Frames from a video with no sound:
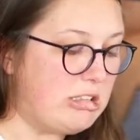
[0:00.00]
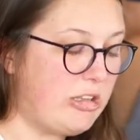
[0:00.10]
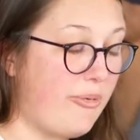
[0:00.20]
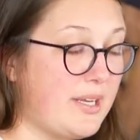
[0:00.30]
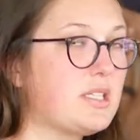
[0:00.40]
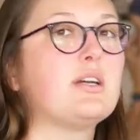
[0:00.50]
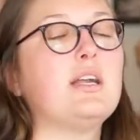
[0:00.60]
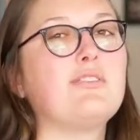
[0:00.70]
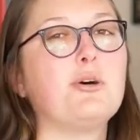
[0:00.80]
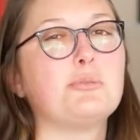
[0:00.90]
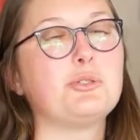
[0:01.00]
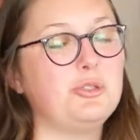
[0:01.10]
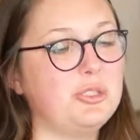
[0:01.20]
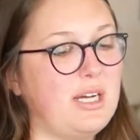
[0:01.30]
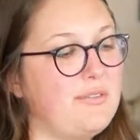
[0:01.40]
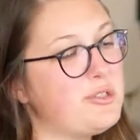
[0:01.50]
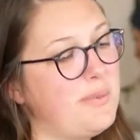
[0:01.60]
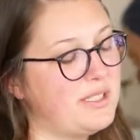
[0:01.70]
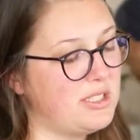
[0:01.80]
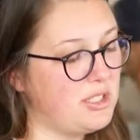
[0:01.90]
The rice can kind of help cool down the
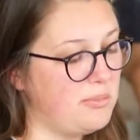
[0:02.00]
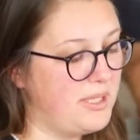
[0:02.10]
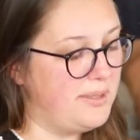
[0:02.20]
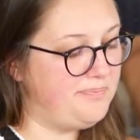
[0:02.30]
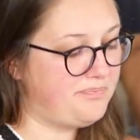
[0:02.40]
spice a little bit.